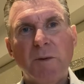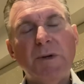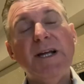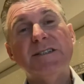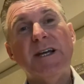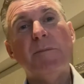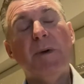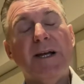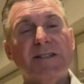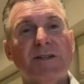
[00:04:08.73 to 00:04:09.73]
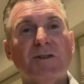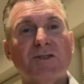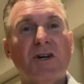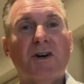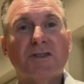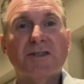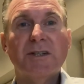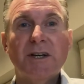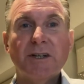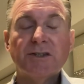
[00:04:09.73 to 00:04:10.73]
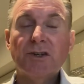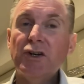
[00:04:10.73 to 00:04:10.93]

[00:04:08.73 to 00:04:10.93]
But let's get back to those costs. So